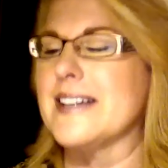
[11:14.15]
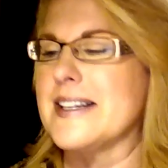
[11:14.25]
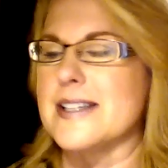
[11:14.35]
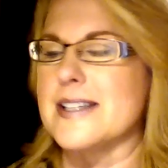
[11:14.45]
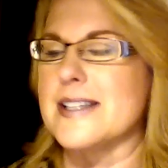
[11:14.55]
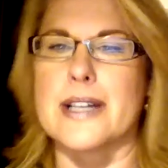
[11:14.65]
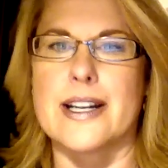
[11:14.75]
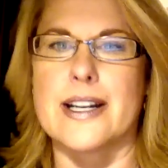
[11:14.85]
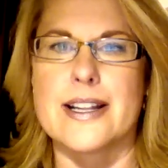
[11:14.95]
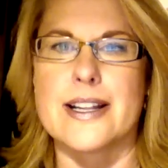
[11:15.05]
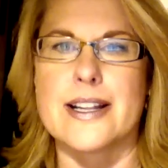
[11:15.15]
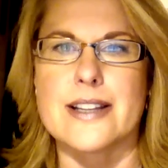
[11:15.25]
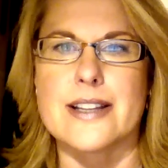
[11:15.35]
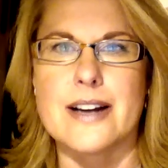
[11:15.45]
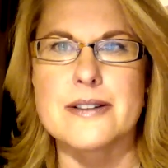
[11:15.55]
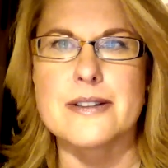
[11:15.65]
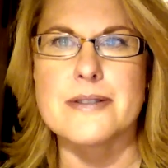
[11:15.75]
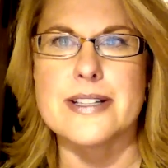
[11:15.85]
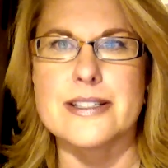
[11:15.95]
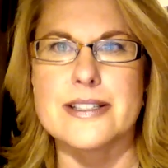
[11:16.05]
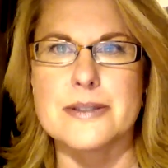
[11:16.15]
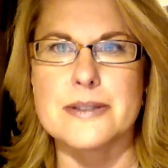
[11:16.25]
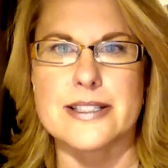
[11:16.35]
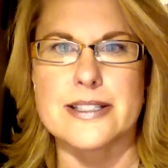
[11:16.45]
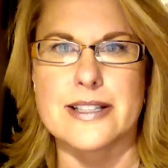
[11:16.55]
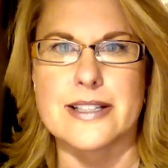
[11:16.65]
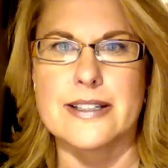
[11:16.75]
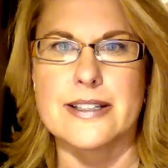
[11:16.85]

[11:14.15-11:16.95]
something, and I thought, how do I deal with this kid?